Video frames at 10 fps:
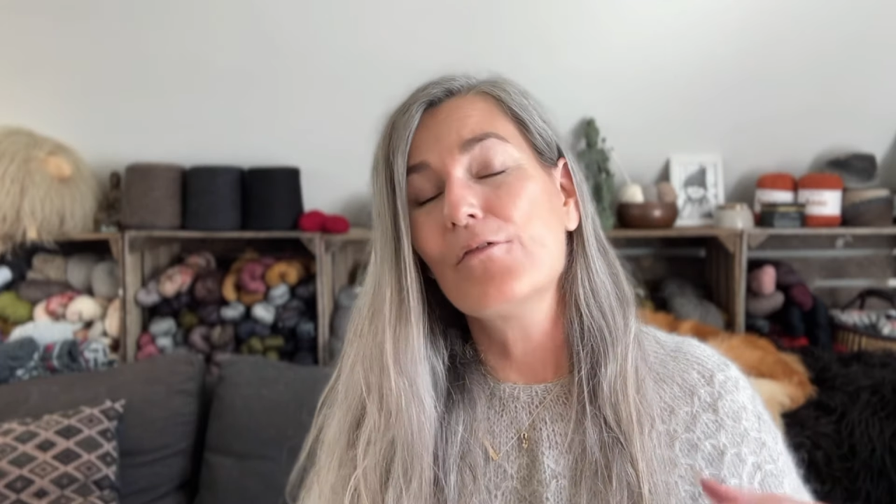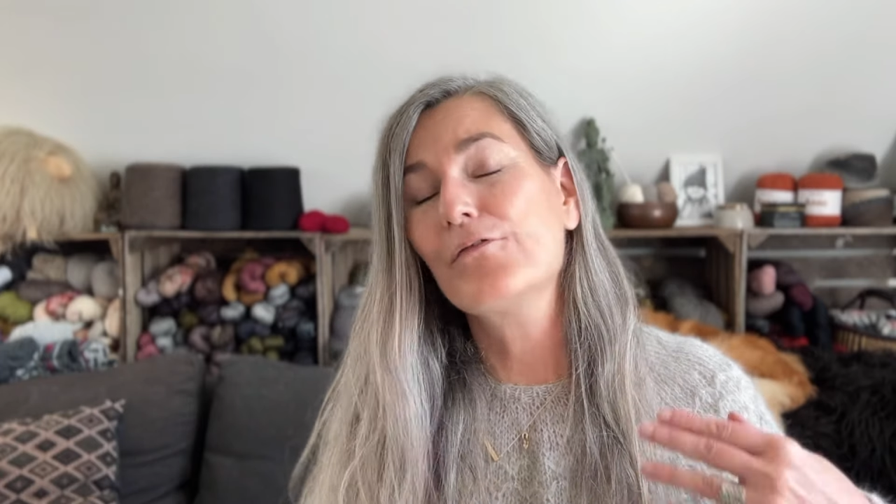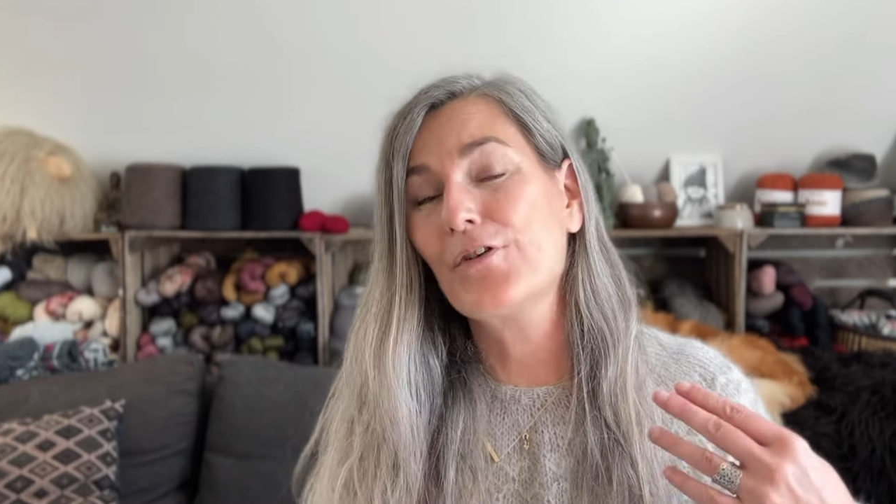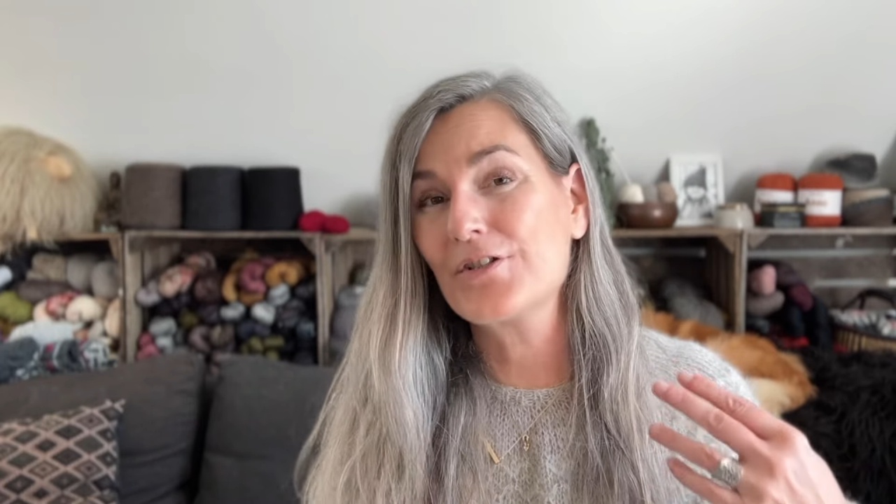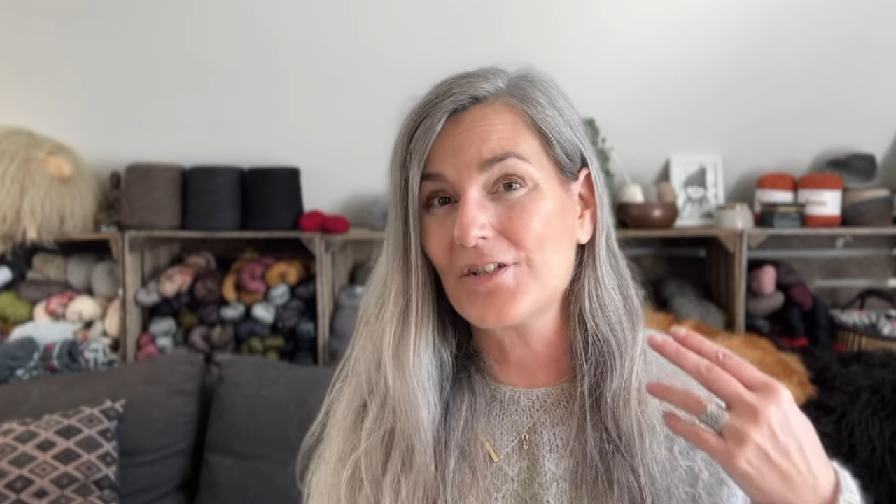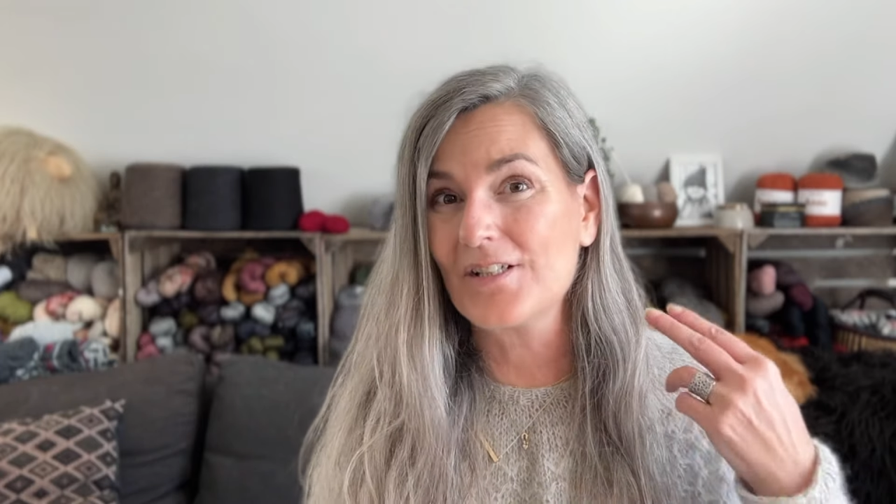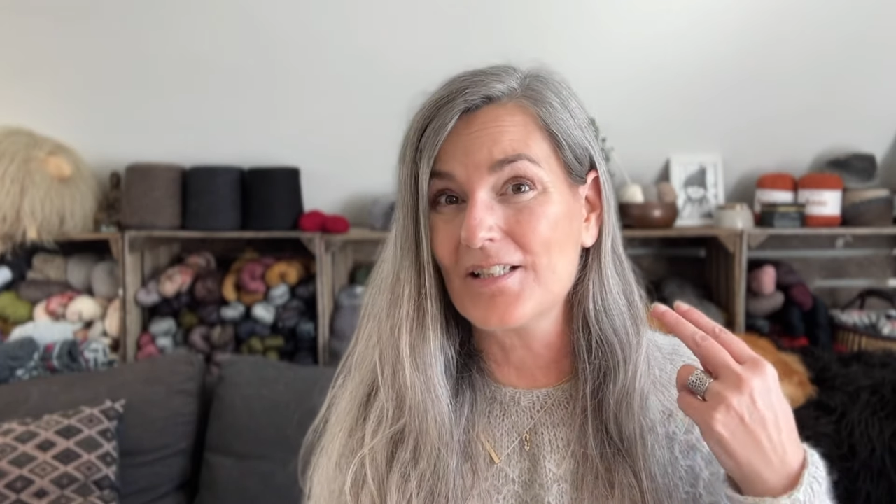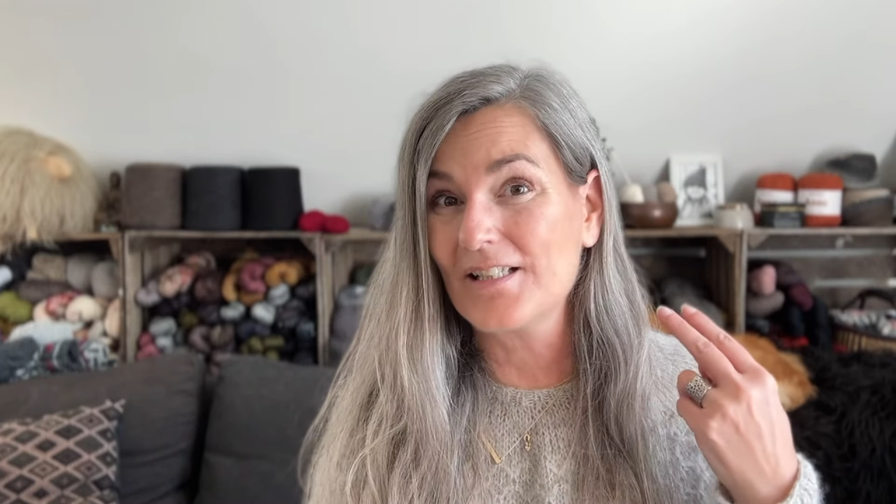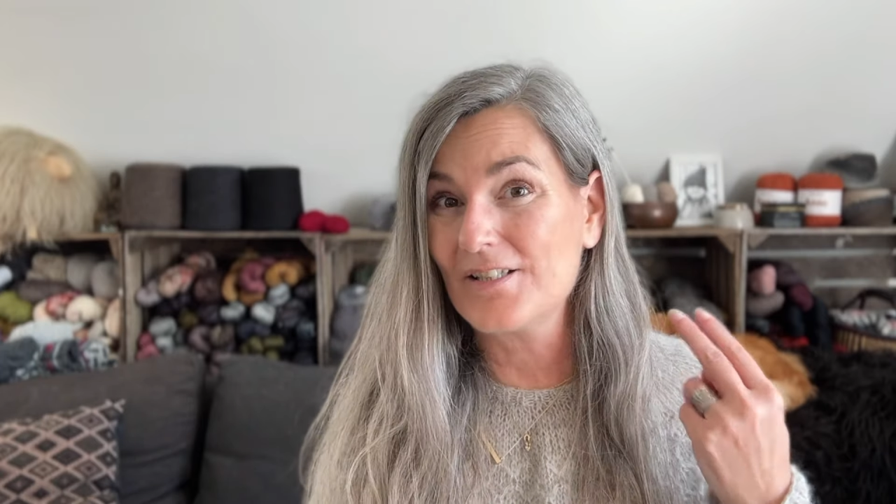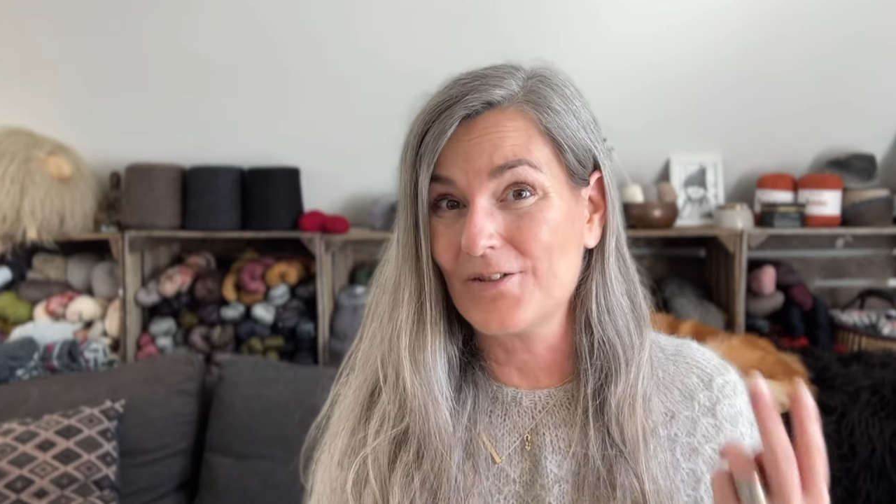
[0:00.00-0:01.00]

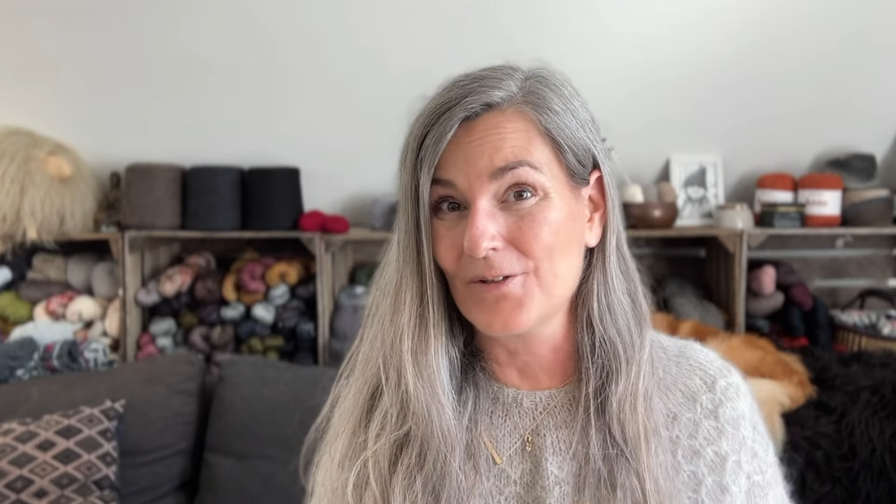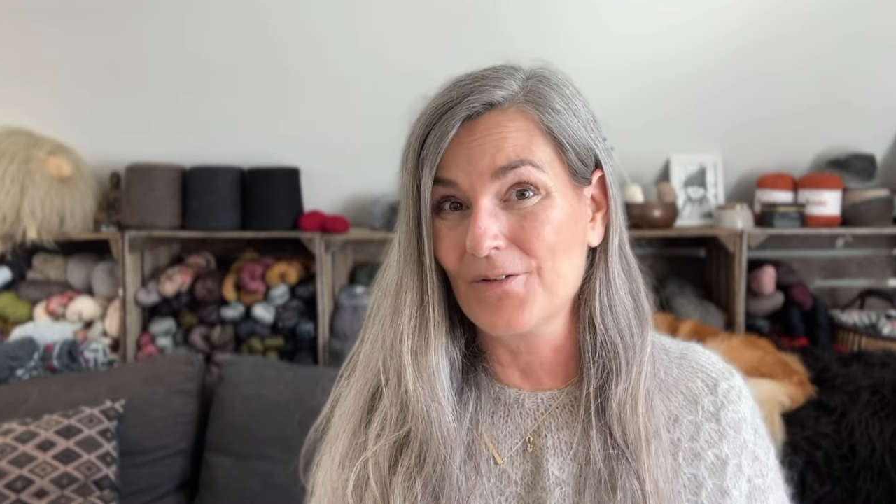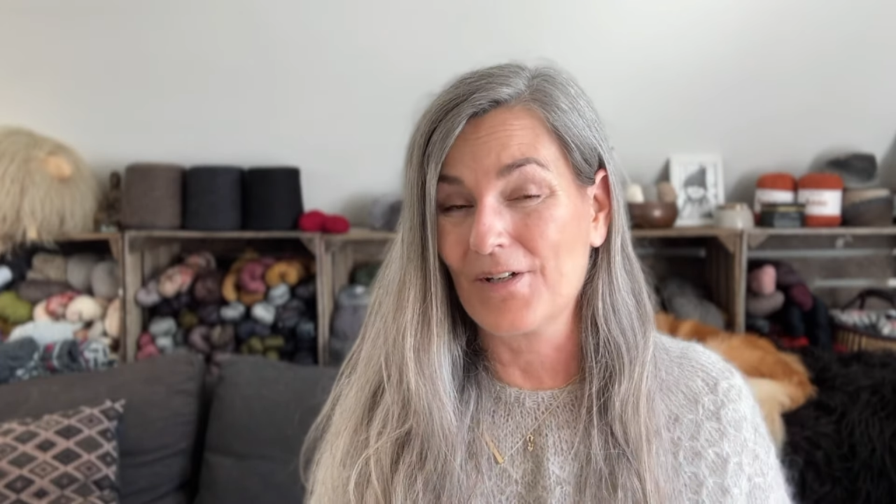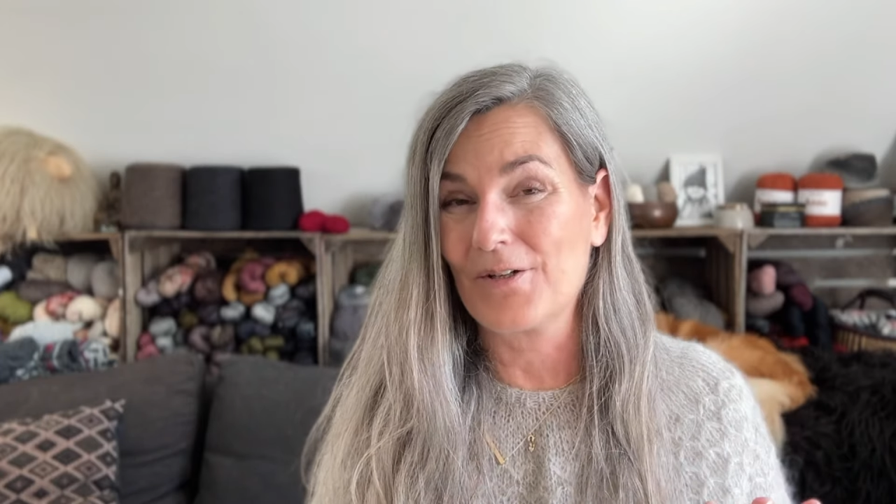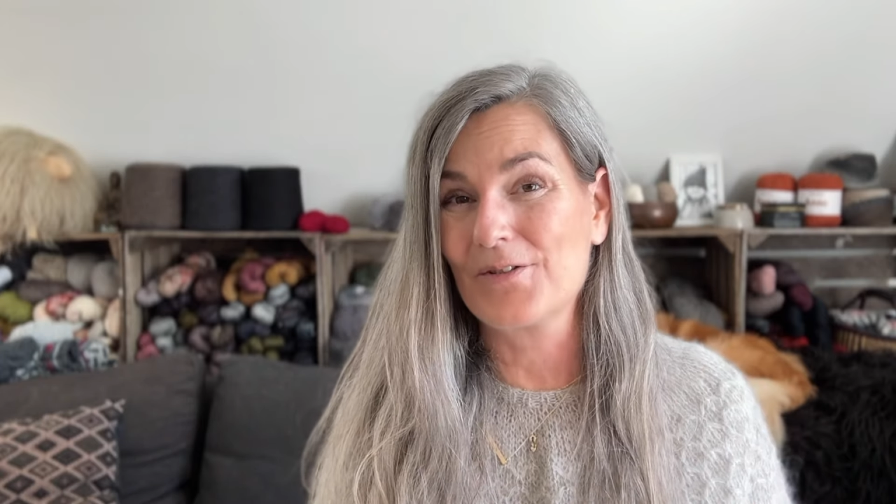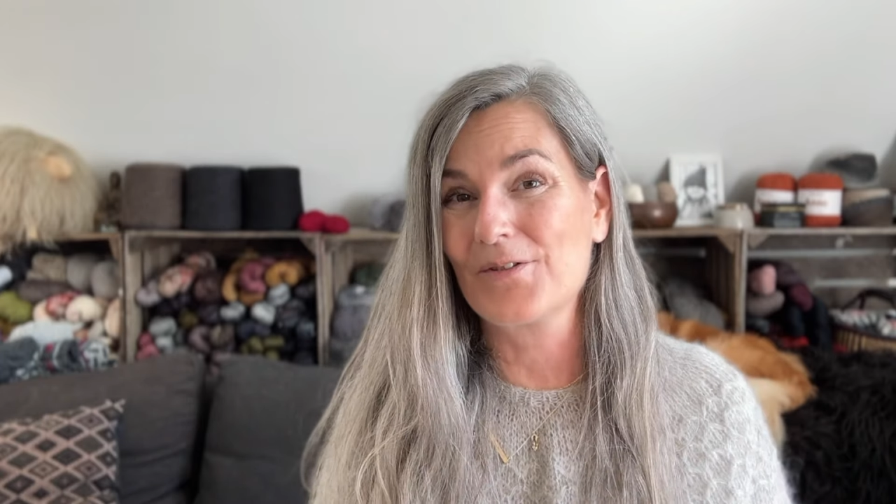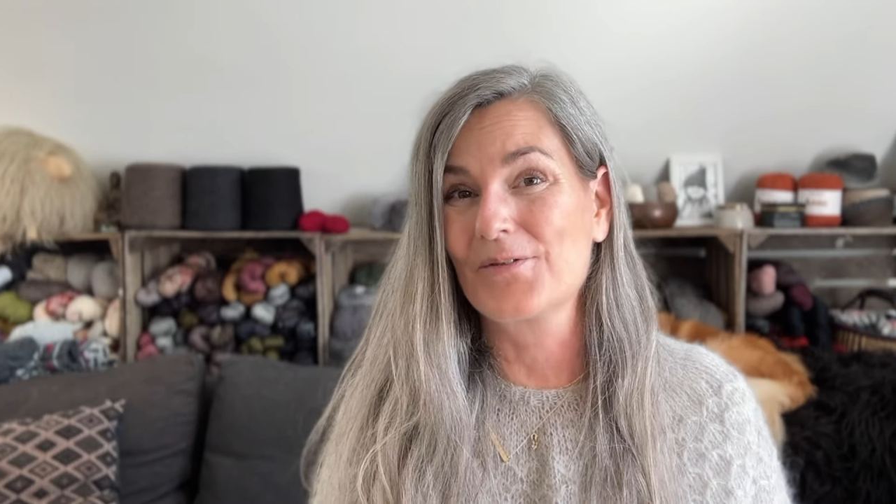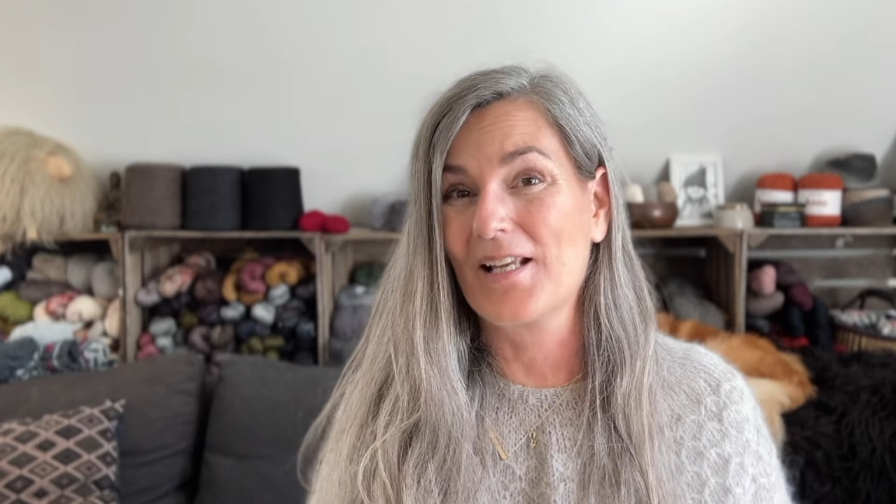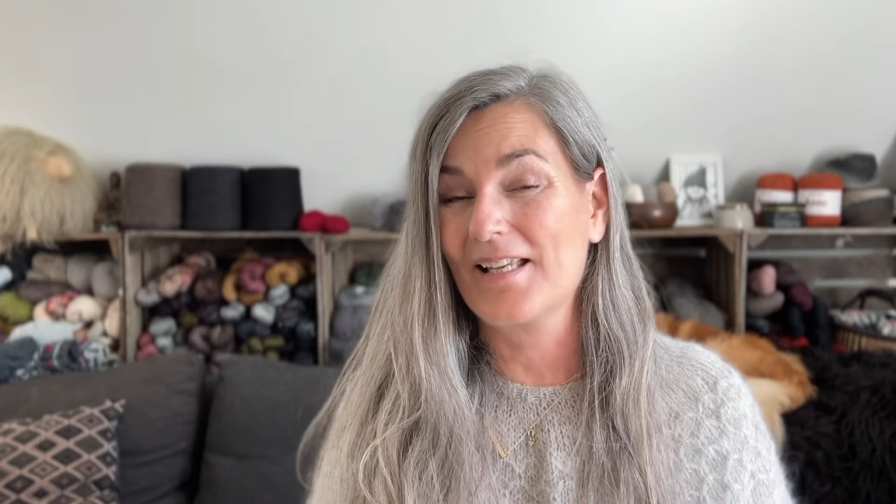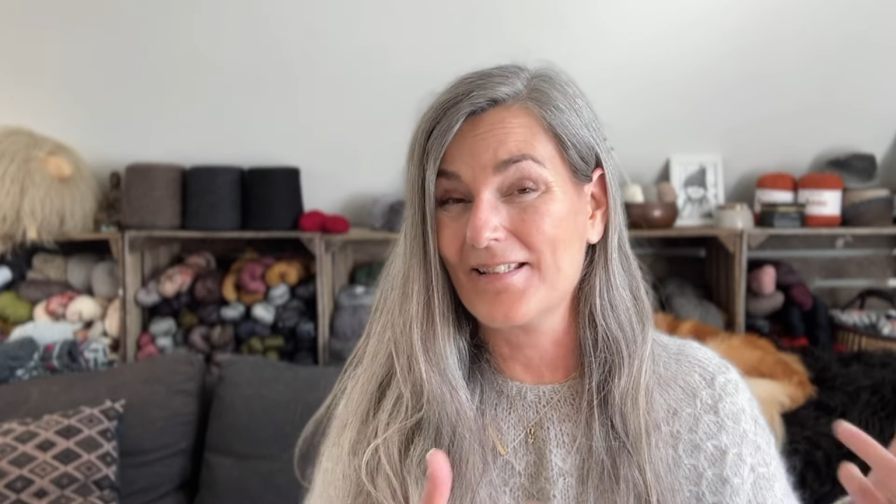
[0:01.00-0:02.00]
Fortunately, two of our
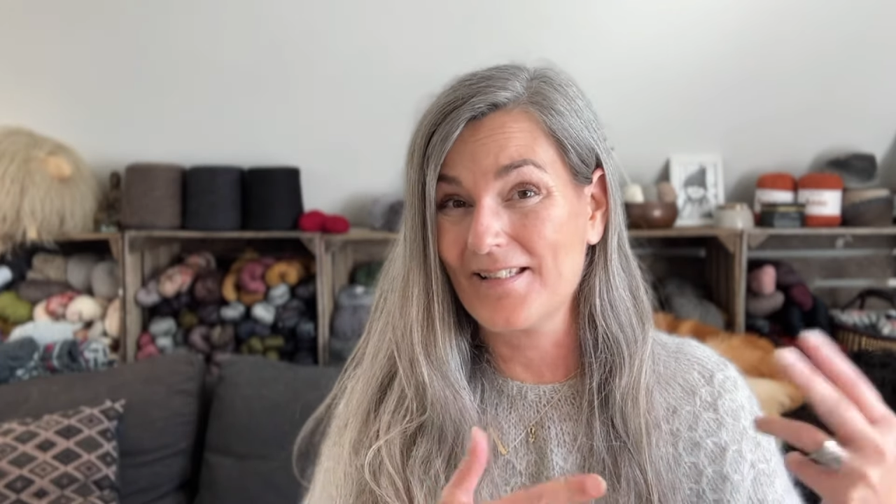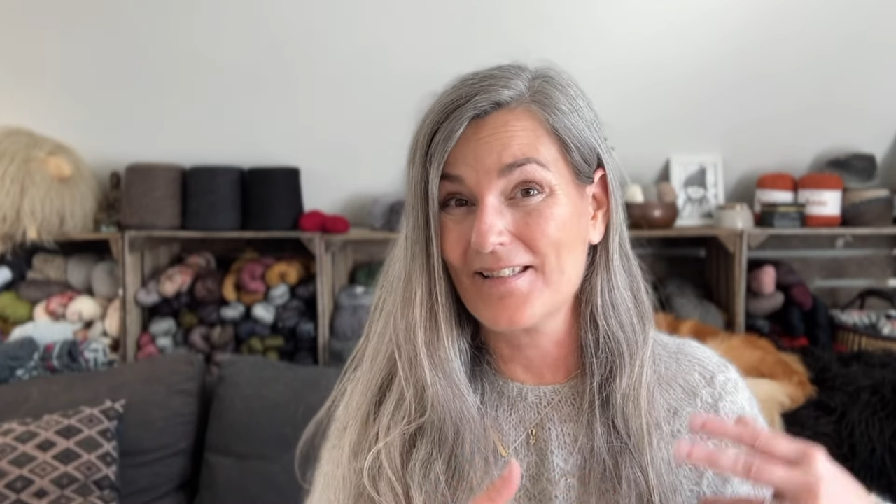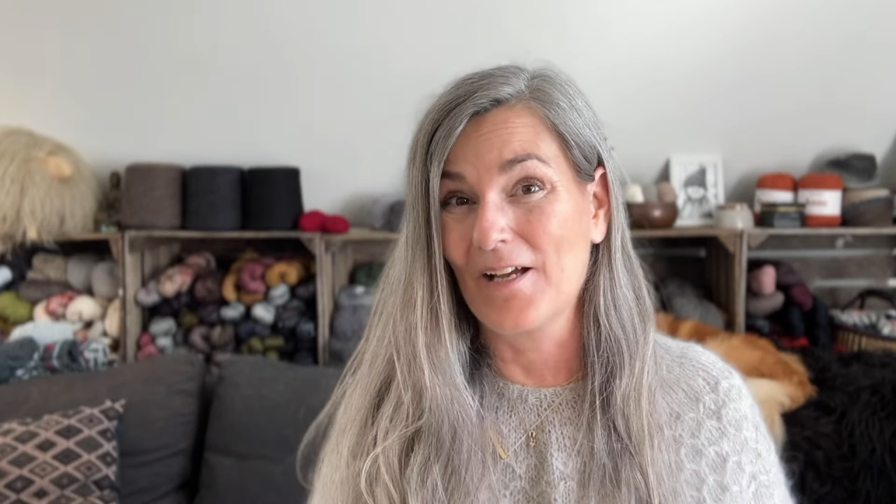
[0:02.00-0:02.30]
suitcases